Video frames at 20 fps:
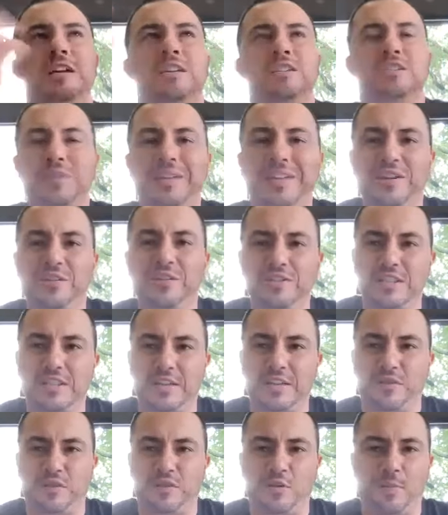so here's the
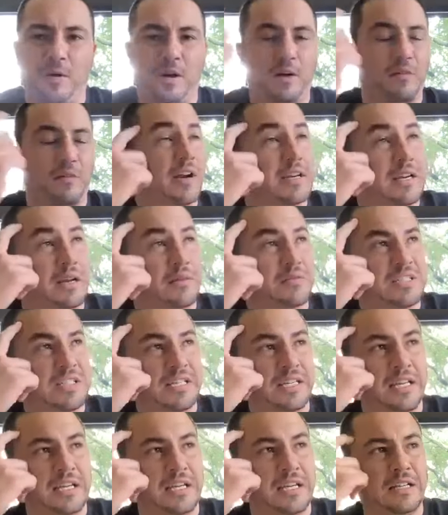difficult part, right? And I was
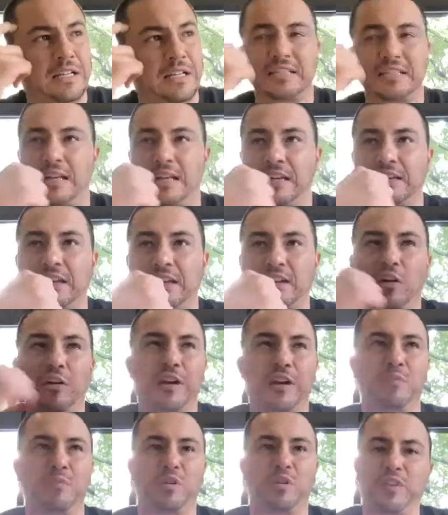thinking last night, like, all
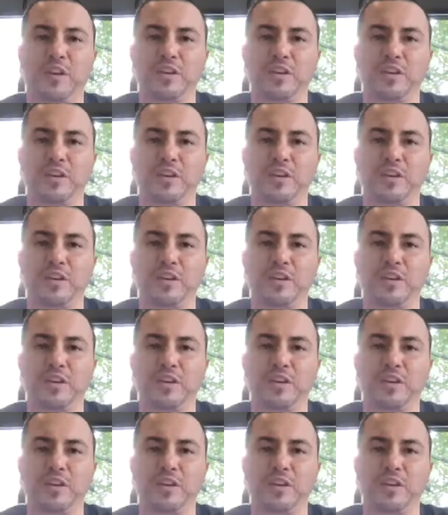right, well,